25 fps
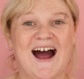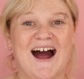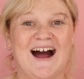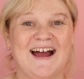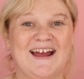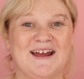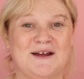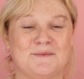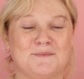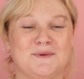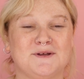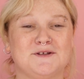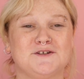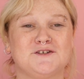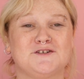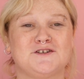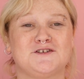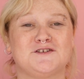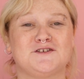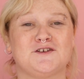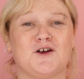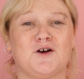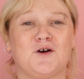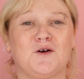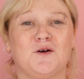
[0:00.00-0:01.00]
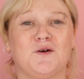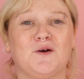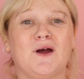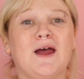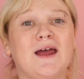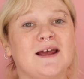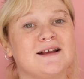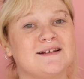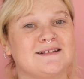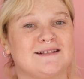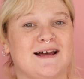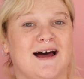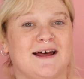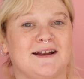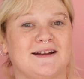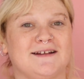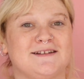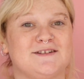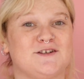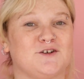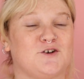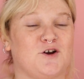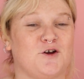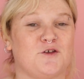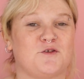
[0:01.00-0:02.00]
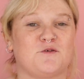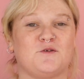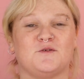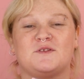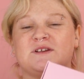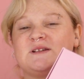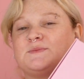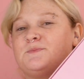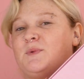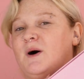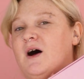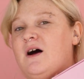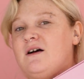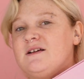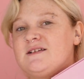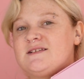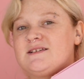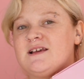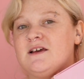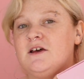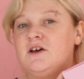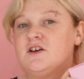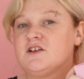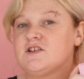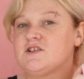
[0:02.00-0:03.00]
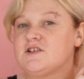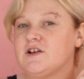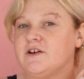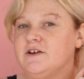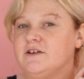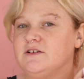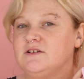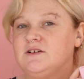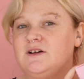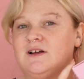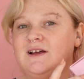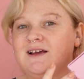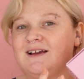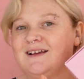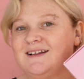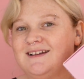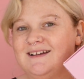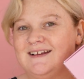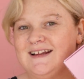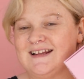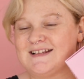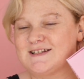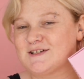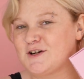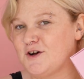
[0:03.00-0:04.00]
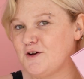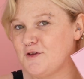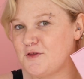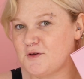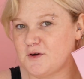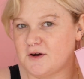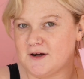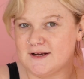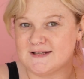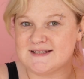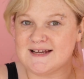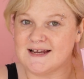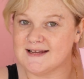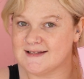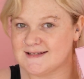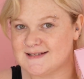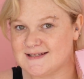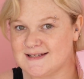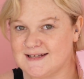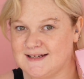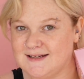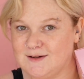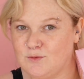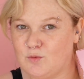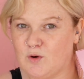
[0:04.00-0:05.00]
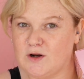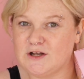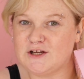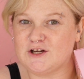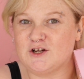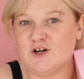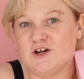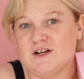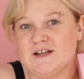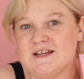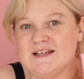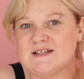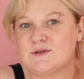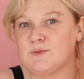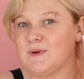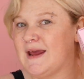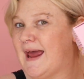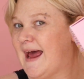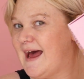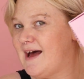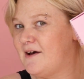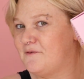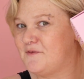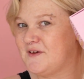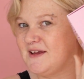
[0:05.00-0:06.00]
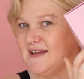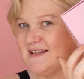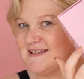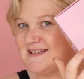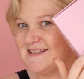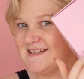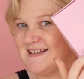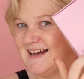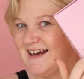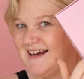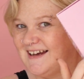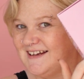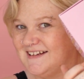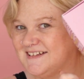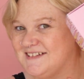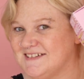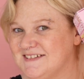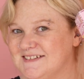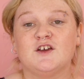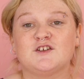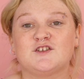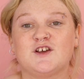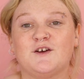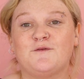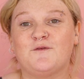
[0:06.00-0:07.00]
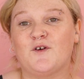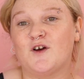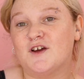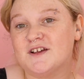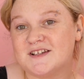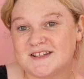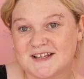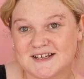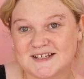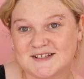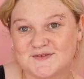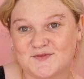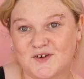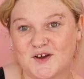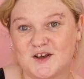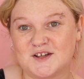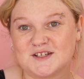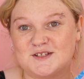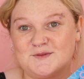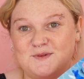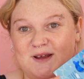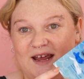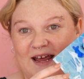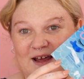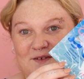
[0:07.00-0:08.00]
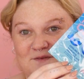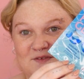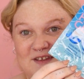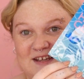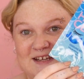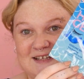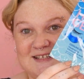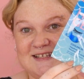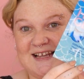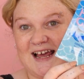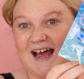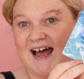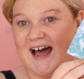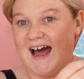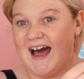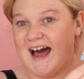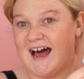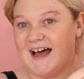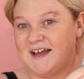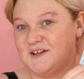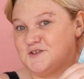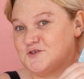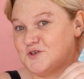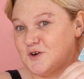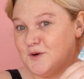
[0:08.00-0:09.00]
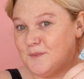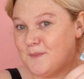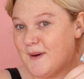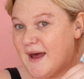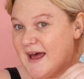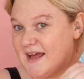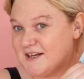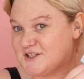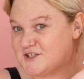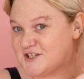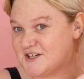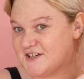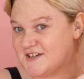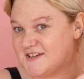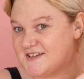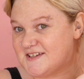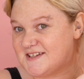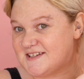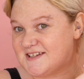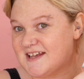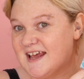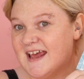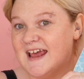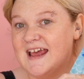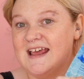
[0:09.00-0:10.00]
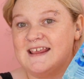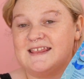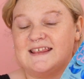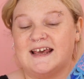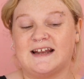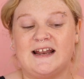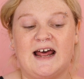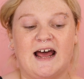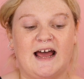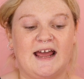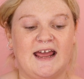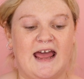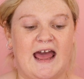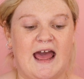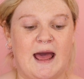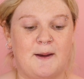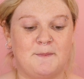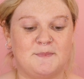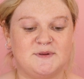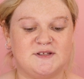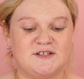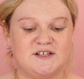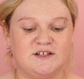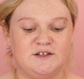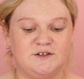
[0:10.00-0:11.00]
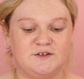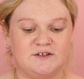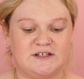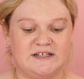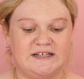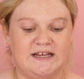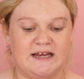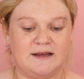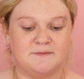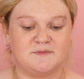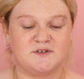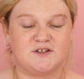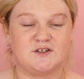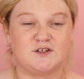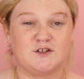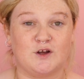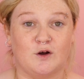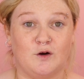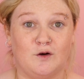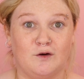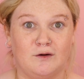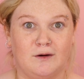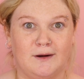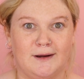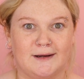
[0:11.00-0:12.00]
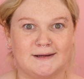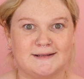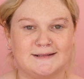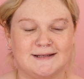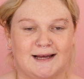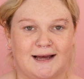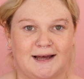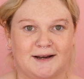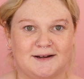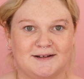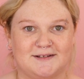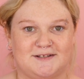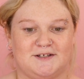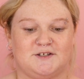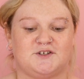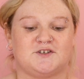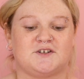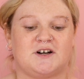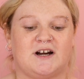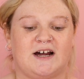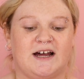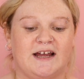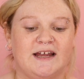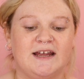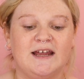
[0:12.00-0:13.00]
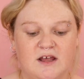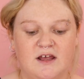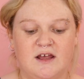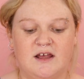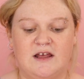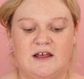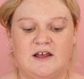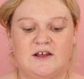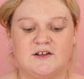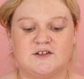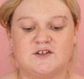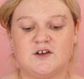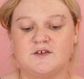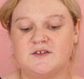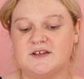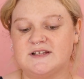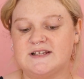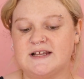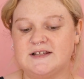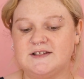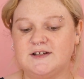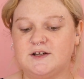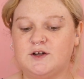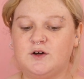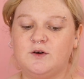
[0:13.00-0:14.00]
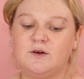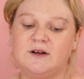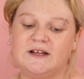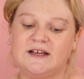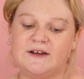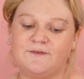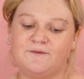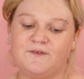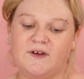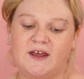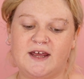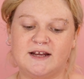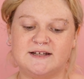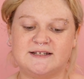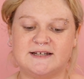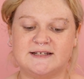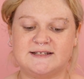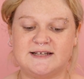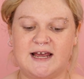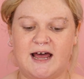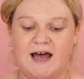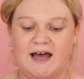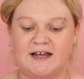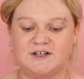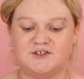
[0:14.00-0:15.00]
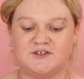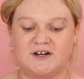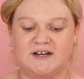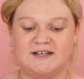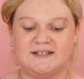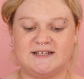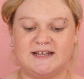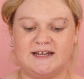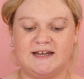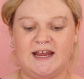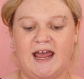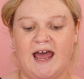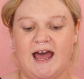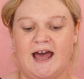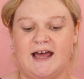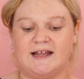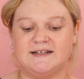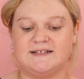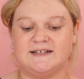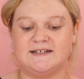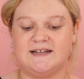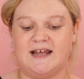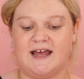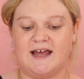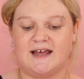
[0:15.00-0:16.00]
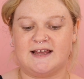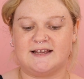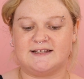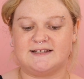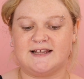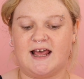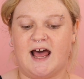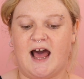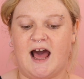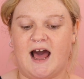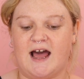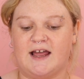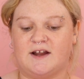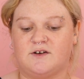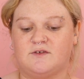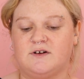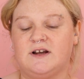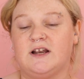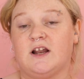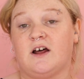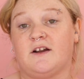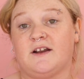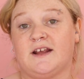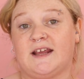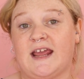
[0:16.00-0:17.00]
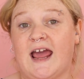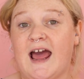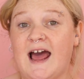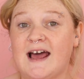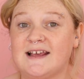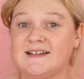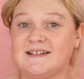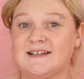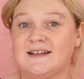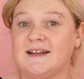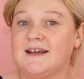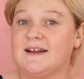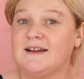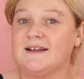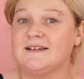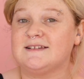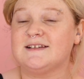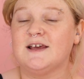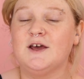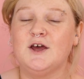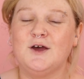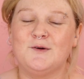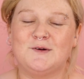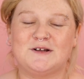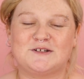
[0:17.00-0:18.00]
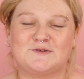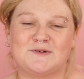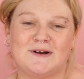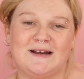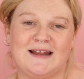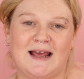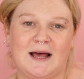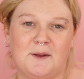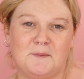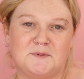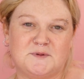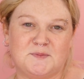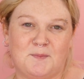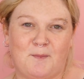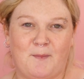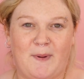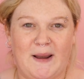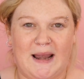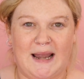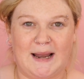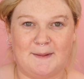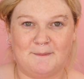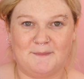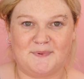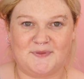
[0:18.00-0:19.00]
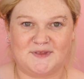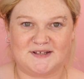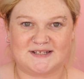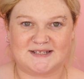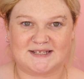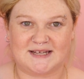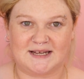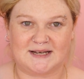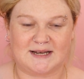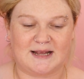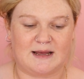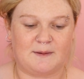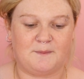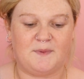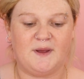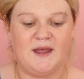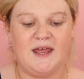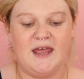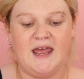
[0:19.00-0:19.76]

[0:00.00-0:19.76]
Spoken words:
I am so excited to go through this box, so let's go through it and see what goodies we have inside. So first things first, we have these hydro patches that I absolutely am so excited to try. So this has a cooling effect, it's hydrating, and it has hyaluronic acid in it, which really helps plump the skin up.